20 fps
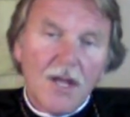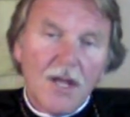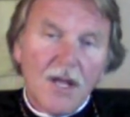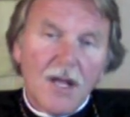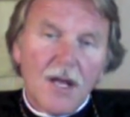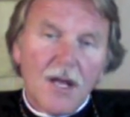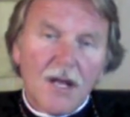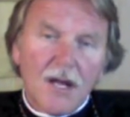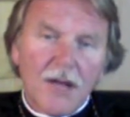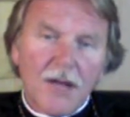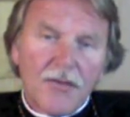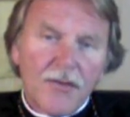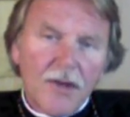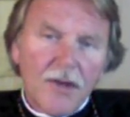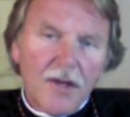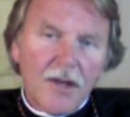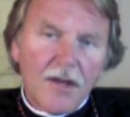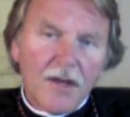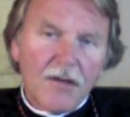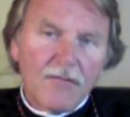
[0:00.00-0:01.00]
And I
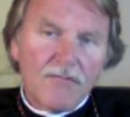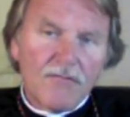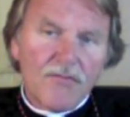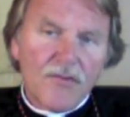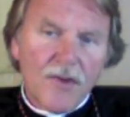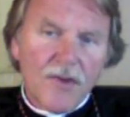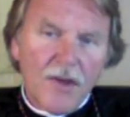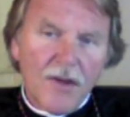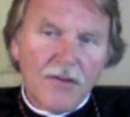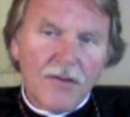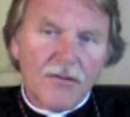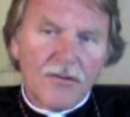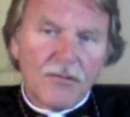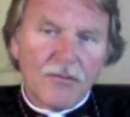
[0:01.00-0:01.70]
think things are